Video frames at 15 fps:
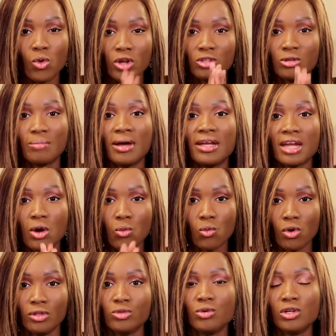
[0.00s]
What does your partner
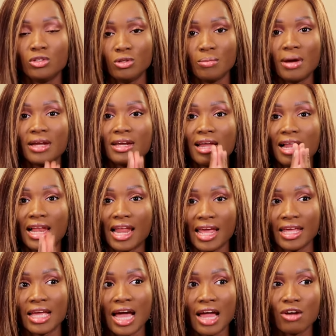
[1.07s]
want? What does your partner like?